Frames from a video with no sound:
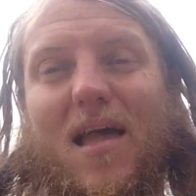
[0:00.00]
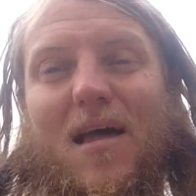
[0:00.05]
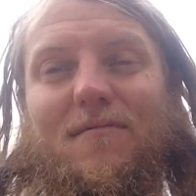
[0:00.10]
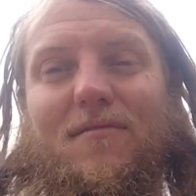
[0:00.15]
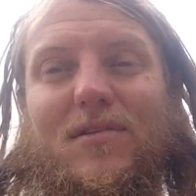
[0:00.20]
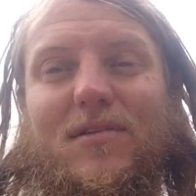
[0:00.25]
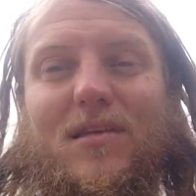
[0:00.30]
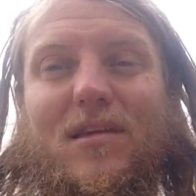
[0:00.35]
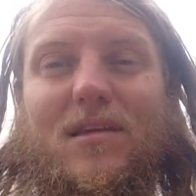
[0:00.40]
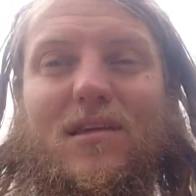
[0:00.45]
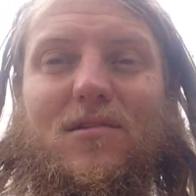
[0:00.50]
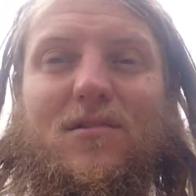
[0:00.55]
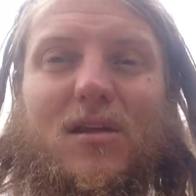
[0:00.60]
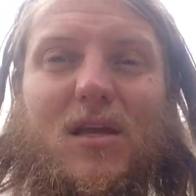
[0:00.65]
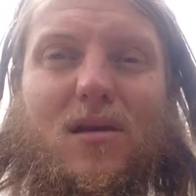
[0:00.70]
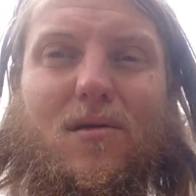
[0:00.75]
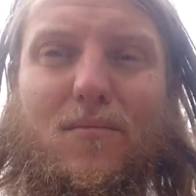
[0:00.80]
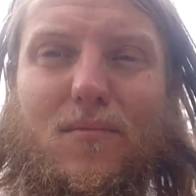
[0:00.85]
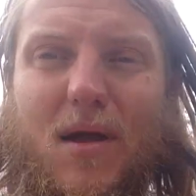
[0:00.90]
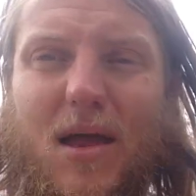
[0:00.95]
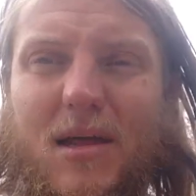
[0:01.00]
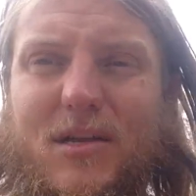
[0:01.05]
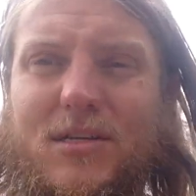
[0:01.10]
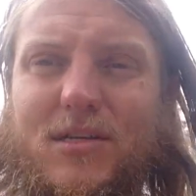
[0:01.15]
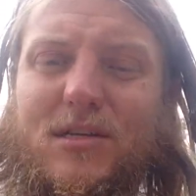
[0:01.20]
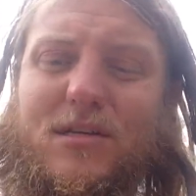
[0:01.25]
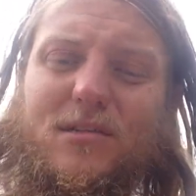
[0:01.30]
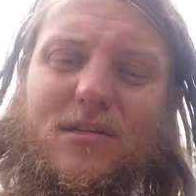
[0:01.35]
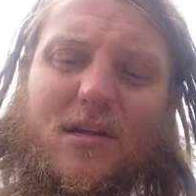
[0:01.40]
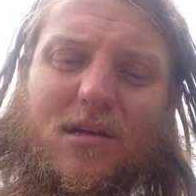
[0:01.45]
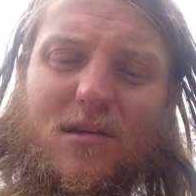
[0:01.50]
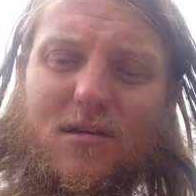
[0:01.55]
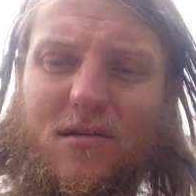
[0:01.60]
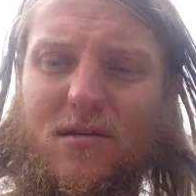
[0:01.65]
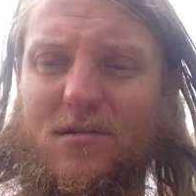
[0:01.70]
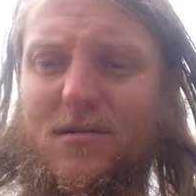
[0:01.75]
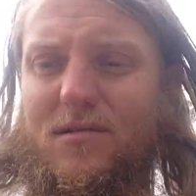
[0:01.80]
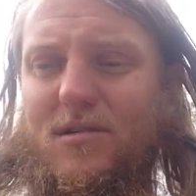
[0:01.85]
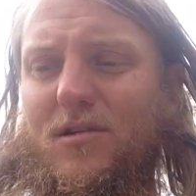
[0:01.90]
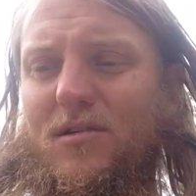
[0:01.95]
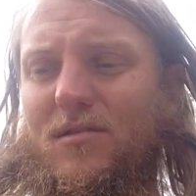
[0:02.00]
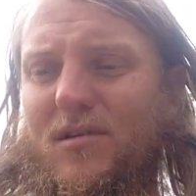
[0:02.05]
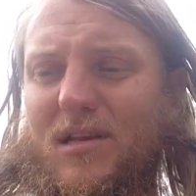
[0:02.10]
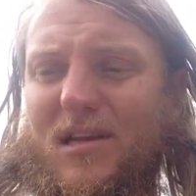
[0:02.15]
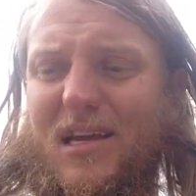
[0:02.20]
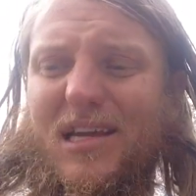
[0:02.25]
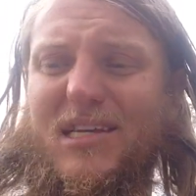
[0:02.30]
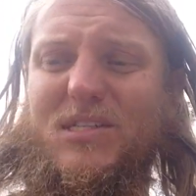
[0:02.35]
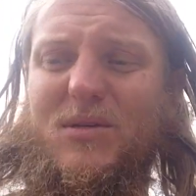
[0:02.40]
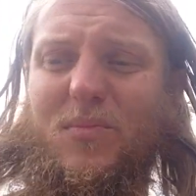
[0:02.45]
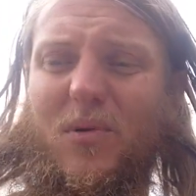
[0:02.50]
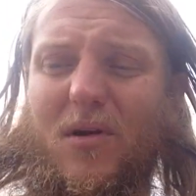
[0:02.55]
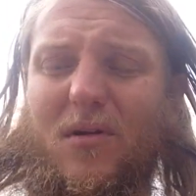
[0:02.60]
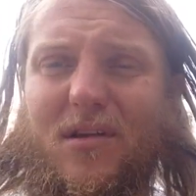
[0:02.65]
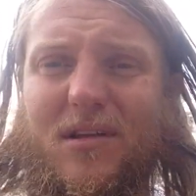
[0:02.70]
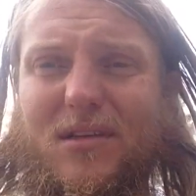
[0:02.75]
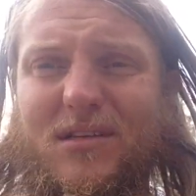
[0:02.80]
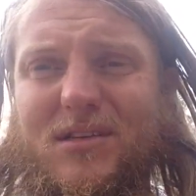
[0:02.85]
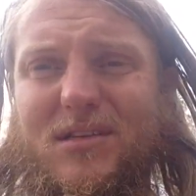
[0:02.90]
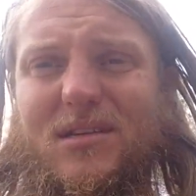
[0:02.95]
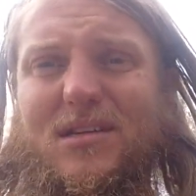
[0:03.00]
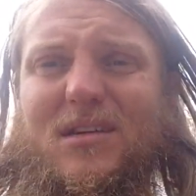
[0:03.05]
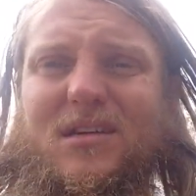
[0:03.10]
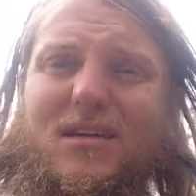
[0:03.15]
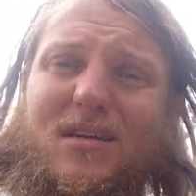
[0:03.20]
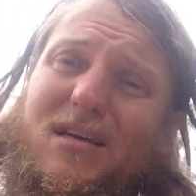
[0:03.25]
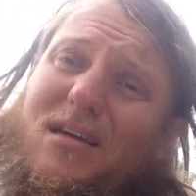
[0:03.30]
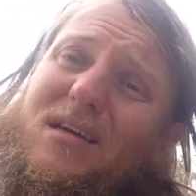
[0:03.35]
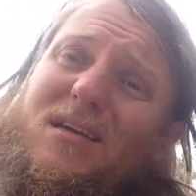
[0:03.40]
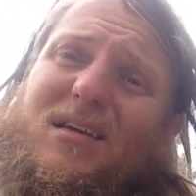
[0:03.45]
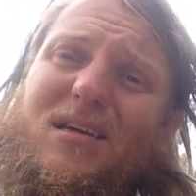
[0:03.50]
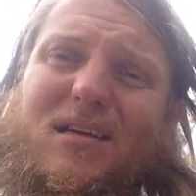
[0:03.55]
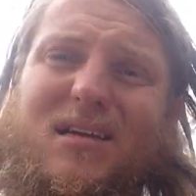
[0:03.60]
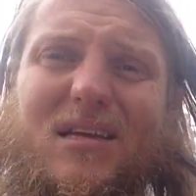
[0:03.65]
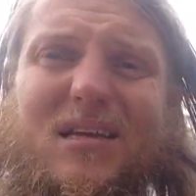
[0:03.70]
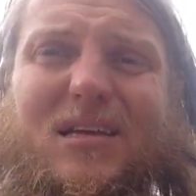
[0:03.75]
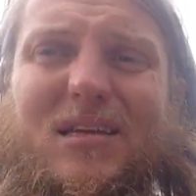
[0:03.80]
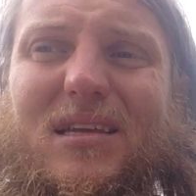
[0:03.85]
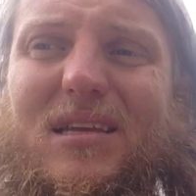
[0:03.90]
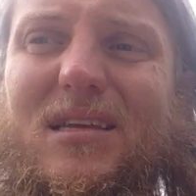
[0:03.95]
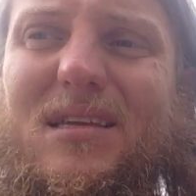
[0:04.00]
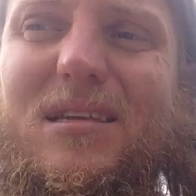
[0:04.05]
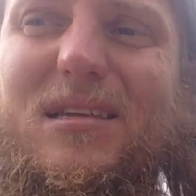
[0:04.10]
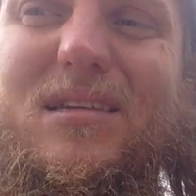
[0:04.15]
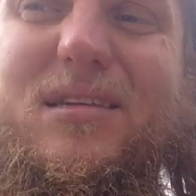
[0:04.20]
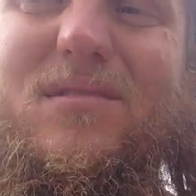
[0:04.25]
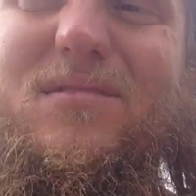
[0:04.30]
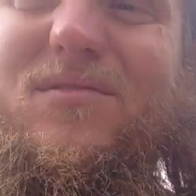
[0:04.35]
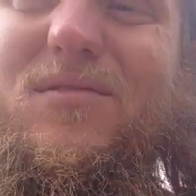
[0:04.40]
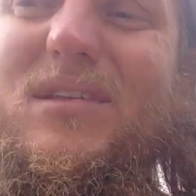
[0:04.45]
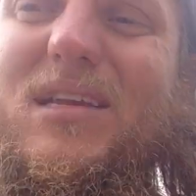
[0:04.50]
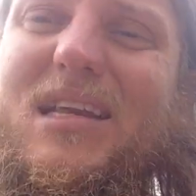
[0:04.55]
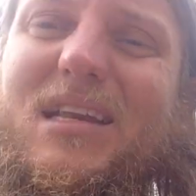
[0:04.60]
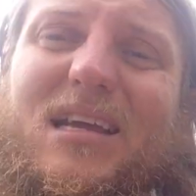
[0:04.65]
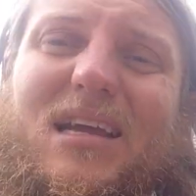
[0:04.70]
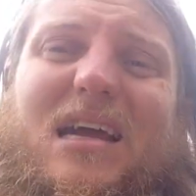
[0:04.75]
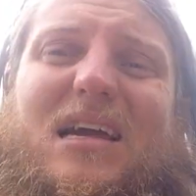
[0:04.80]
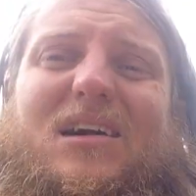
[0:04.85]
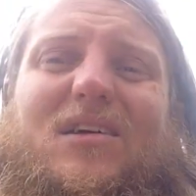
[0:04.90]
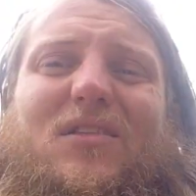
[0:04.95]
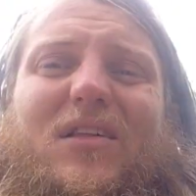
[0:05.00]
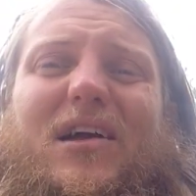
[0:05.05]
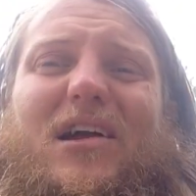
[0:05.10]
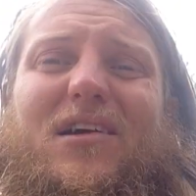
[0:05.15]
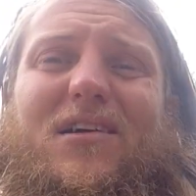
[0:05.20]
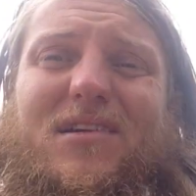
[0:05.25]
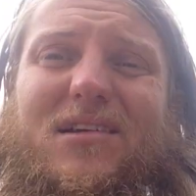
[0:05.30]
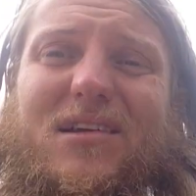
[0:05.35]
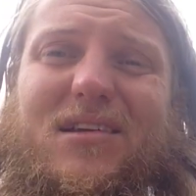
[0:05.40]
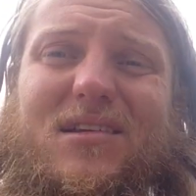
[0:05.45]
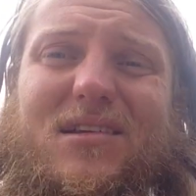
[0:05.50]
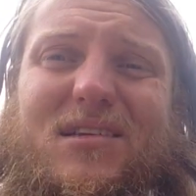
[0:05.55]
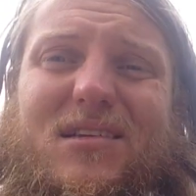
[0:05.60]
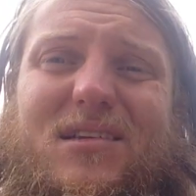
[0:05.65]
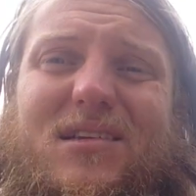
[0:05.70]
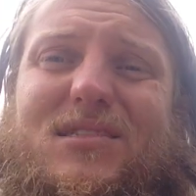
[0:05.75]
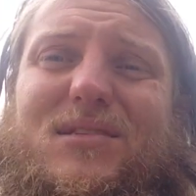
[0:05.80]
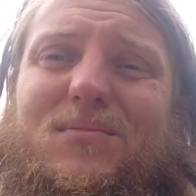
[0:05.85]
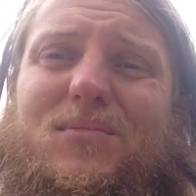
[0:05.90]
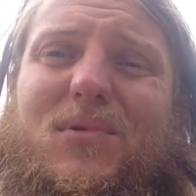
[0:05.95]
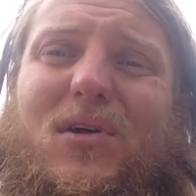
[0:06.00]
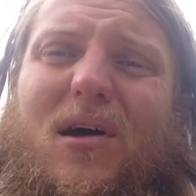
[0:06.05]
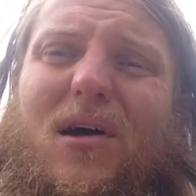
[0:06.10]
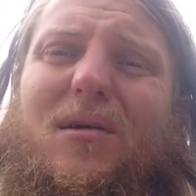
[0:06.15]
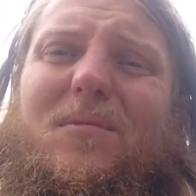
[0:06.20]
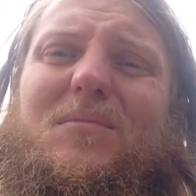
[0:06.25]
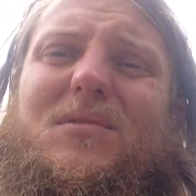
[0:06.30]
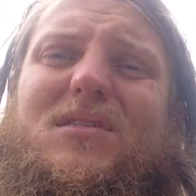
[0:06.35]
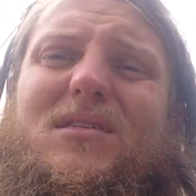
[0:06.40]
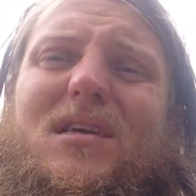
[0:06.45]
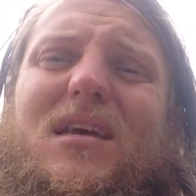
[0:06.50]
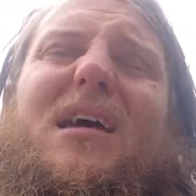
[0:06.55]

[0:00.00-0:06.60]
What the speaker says: everything you can imagine that you can experience. We need to get cleared sometimes,